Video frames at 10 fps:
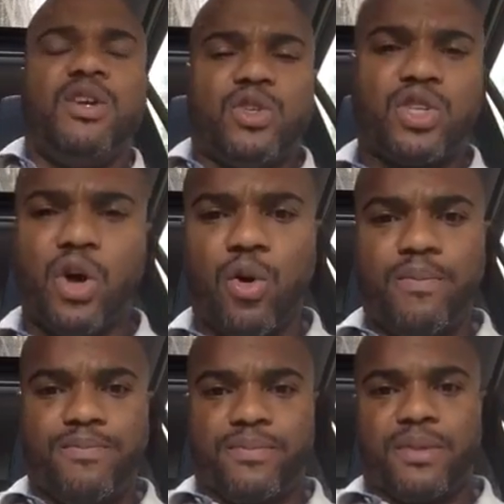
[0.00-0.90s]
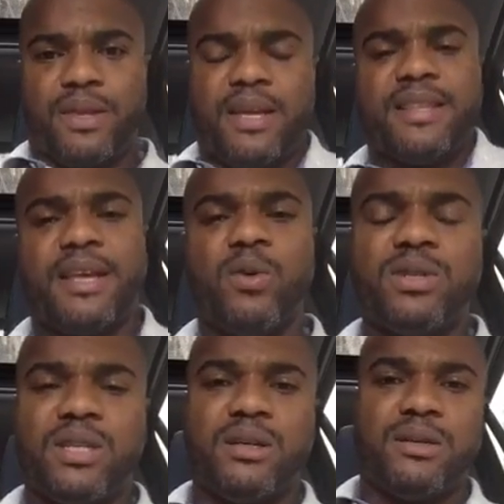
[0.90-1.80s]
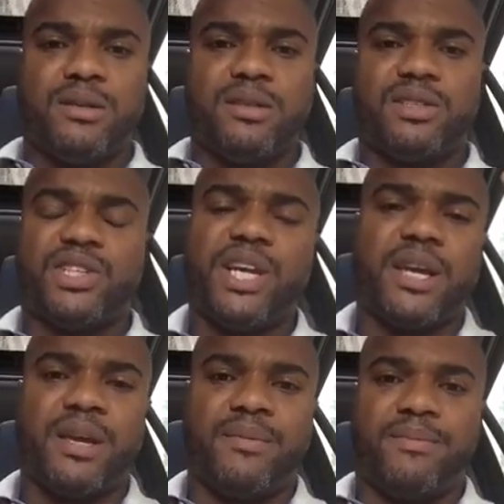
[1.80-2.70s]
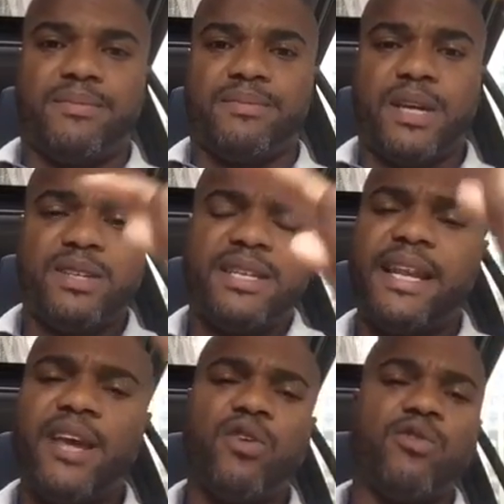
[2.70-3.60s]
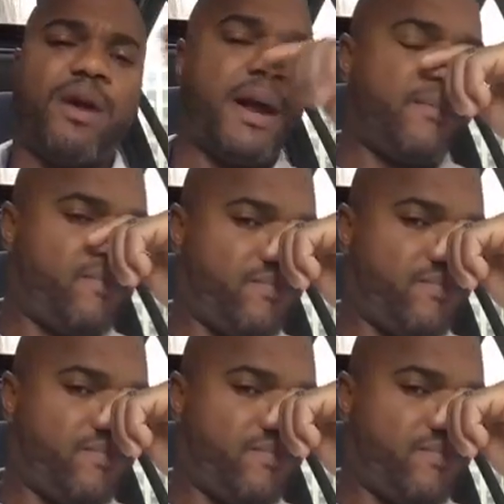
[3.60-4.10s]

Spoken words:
So, there was a chicken. There's an eagle, right?